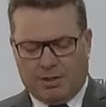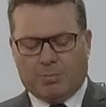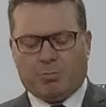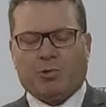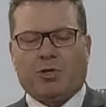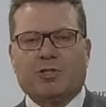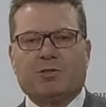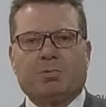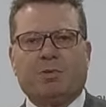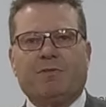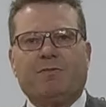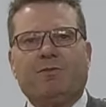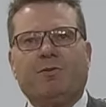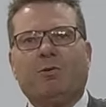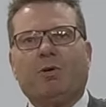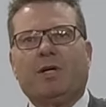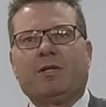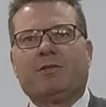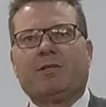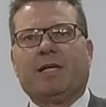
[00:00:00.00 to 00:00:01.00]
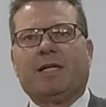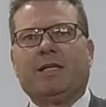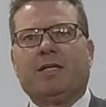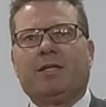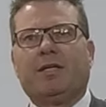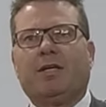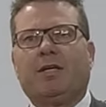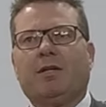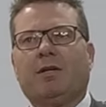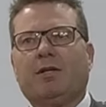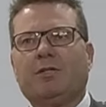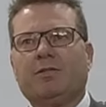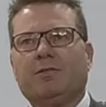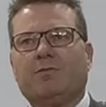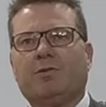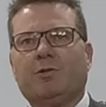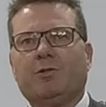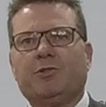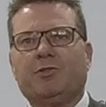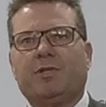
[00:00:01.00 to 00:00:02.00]
approximately 480 kilos
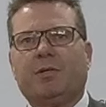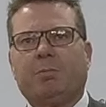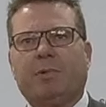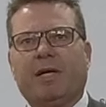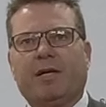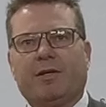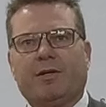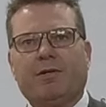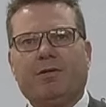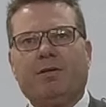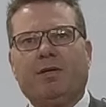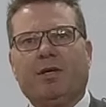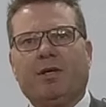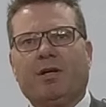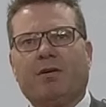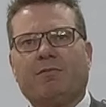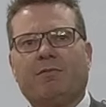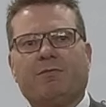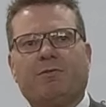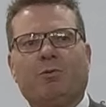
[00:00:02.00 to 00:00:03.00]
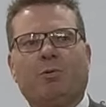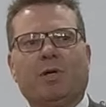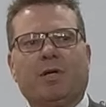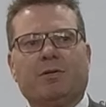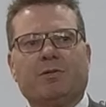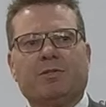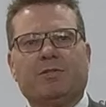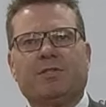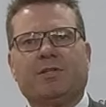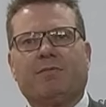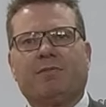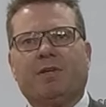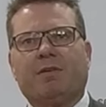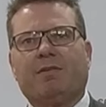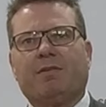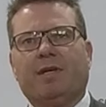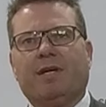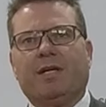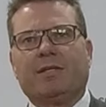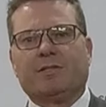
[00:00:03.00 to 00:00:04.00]
of loose tobacco and over
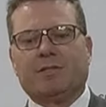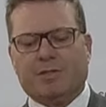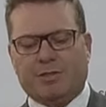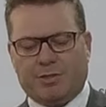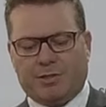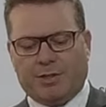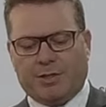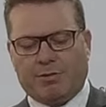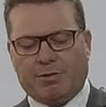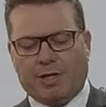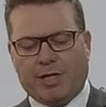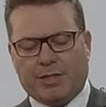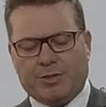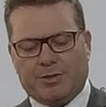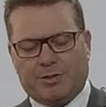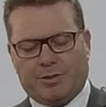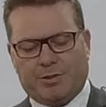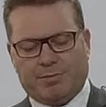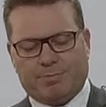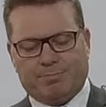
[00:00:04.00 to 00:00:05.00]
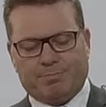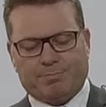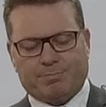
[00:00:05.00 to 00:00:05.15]
470,000 cigarettes.